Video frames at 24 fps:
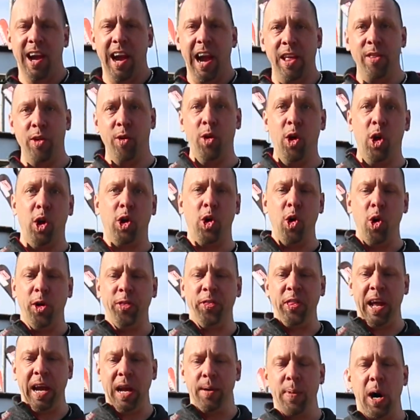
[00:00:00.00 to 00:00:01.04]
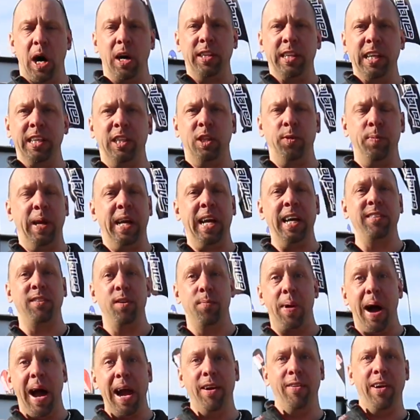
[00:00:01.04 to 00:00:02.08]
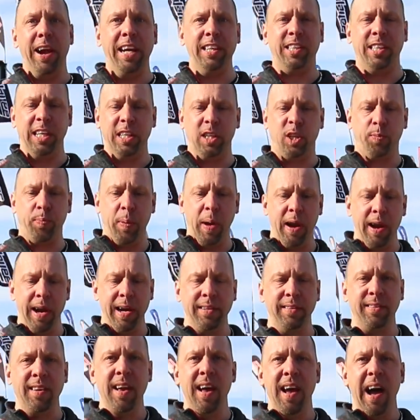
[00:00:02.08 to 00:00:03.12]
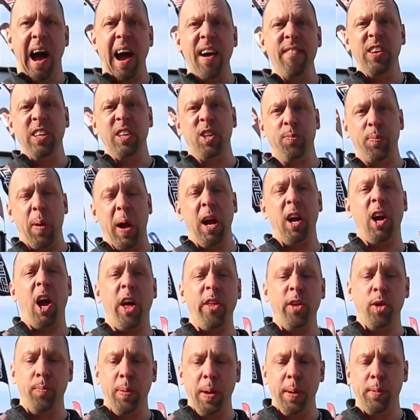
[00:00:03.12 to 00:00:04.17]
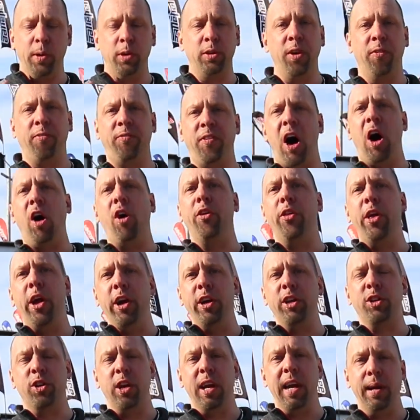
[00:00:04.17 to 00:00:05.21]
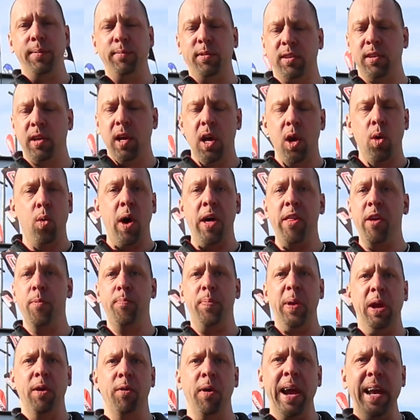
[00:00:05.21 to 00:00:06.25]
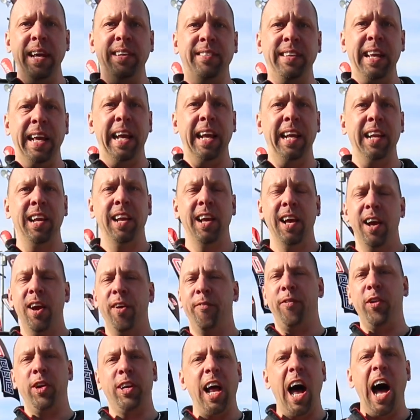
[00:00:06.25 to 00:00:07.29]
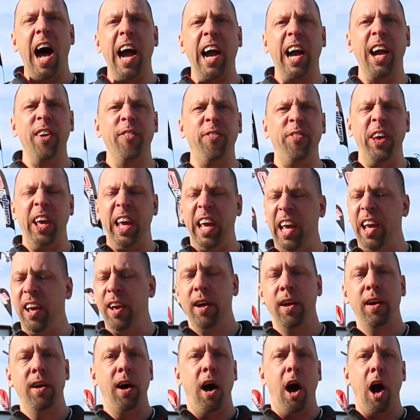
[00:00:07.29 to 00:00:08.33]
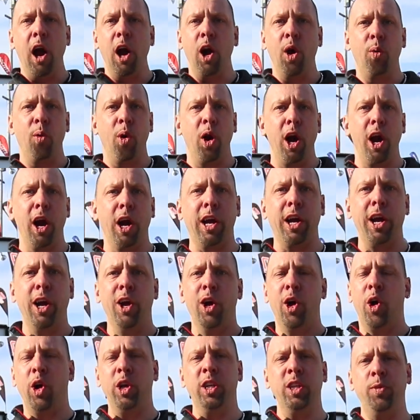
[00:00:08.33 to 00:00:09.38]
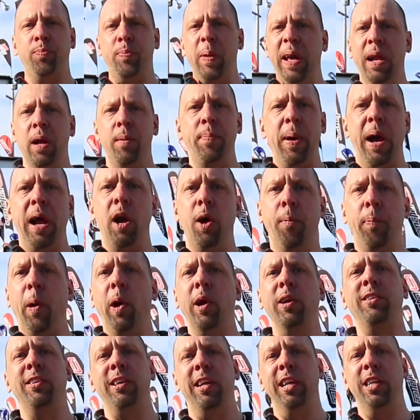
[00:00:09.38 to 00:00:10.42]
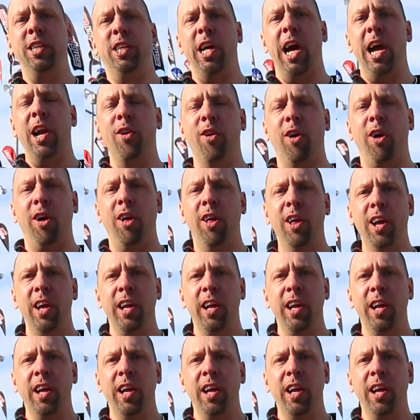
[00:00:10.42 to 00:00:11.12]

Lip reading: And the real cool thing about this, because of my racing experience, I've inspired other people to follow their dreams, whether it be racing, photography, artwork, or just being a better person in general.